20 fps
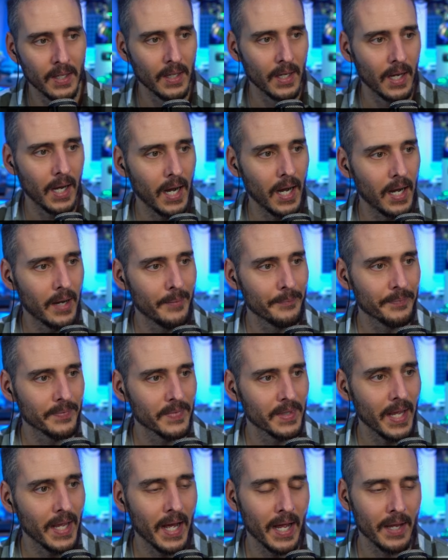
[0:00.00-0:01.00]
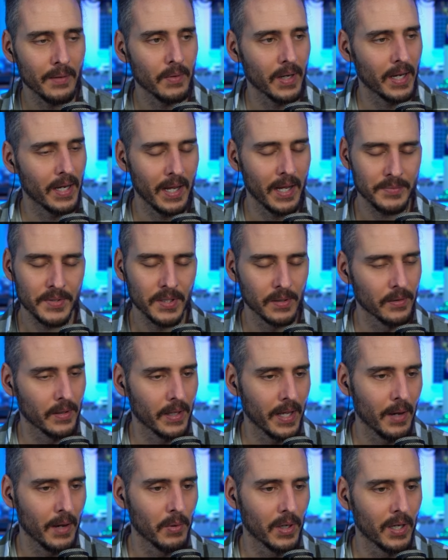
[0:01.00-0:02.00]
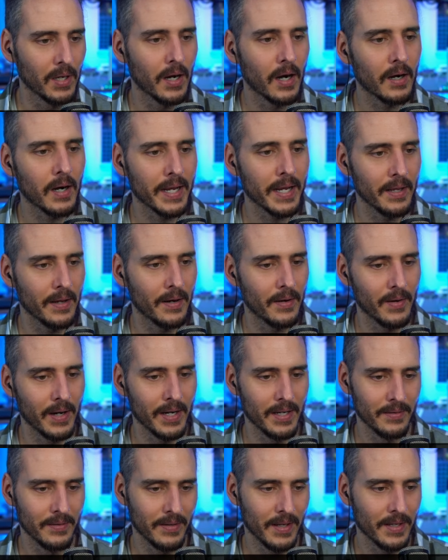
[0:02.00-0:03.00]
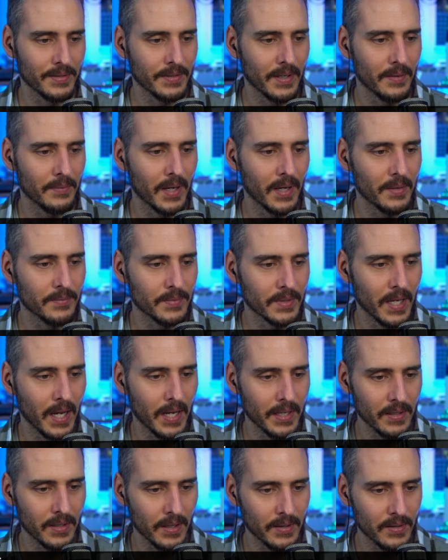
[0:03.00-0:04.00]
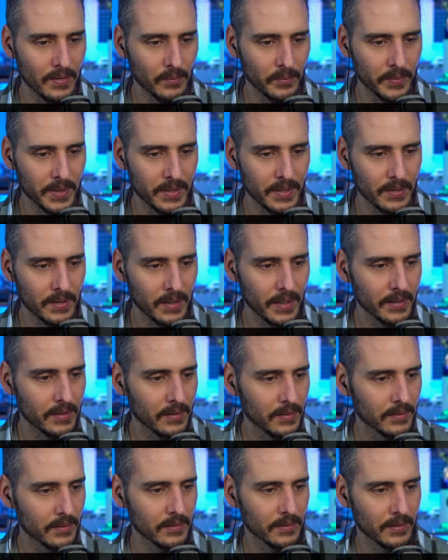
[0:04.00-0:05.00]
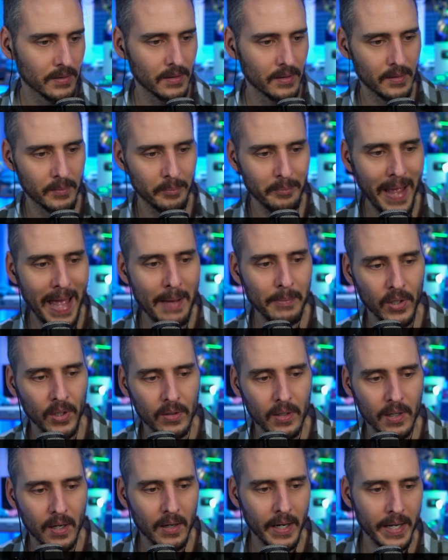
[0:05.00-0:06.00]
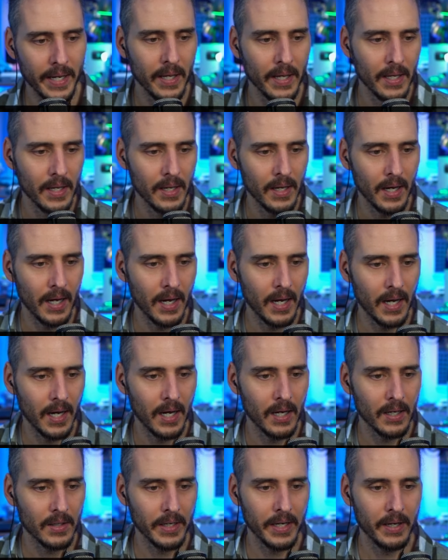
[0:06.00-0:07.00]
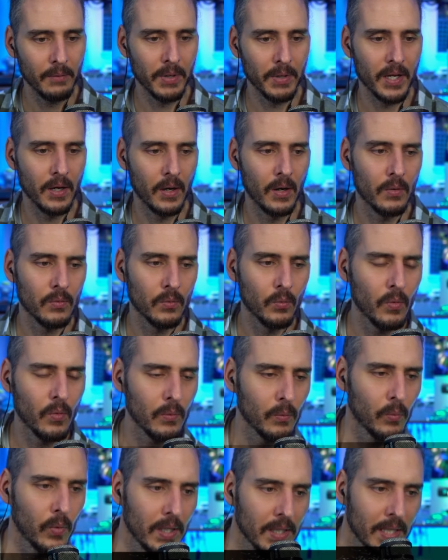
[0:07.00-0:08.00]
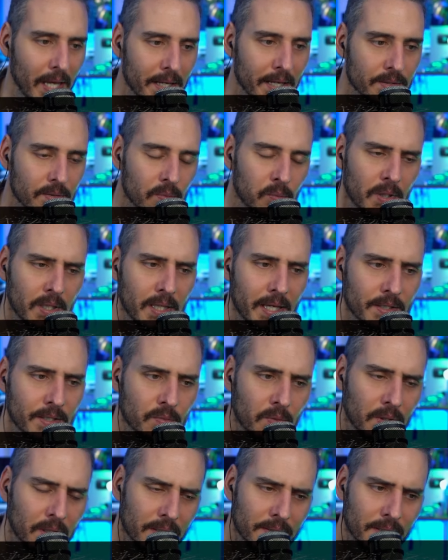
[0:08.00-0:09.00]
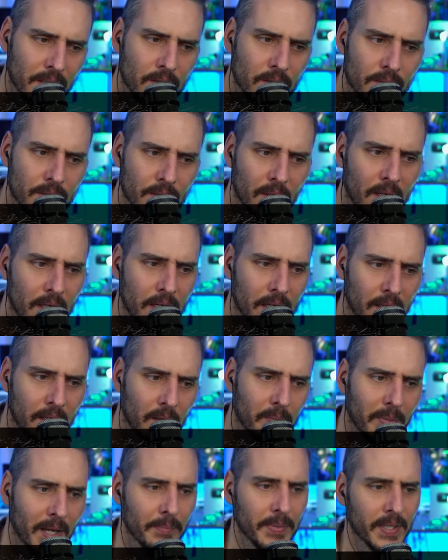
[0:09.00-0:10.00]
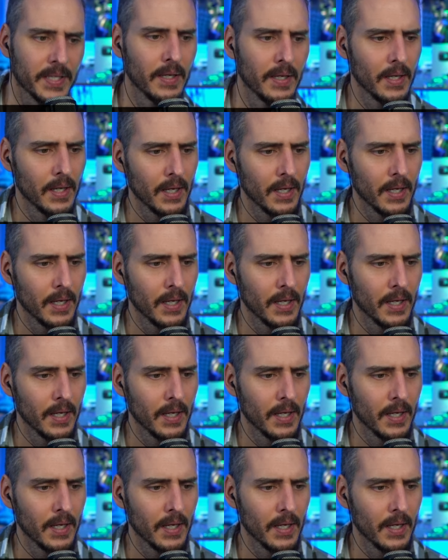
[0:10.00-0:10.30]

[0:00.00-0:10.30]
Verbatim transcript: Um, yeah, I absolutely I will. All right, all right, you guys. I'm, I'm I, I don't mean to like uh, babble. All right. Uh, here we go. W- one last, one last one because I just saw it here pop in.